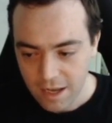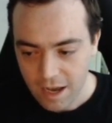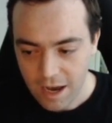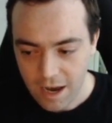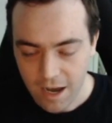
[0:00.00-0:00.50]

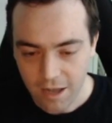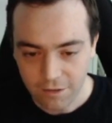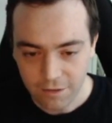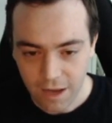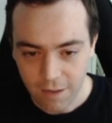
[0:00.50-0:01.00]

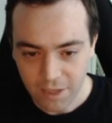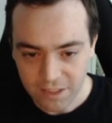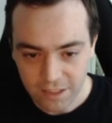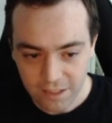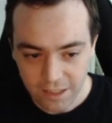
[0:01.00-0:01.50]
I'm
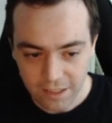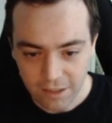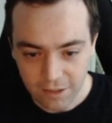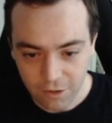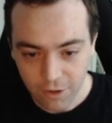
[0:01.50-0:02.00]
basically,
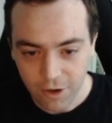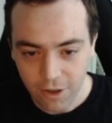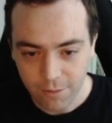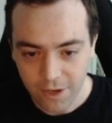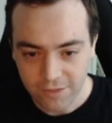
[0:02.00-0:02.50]
during all the
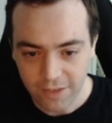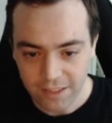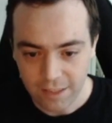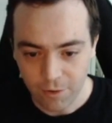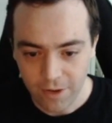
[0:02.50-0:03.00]
boss
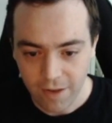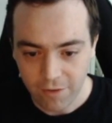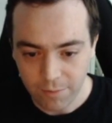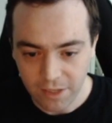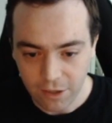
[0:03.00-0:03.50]
fights, I'm going to have to
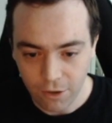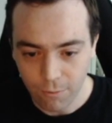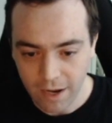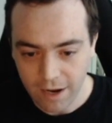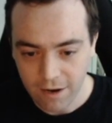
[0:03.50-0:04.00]
be
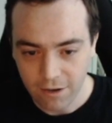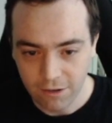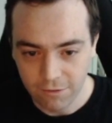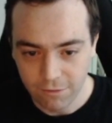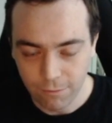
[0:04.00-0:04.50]
aware
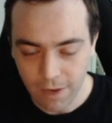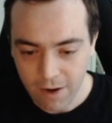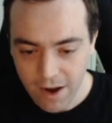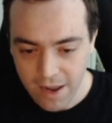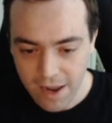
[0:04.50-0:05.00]
of where
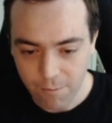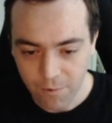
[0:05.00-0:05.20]
I am,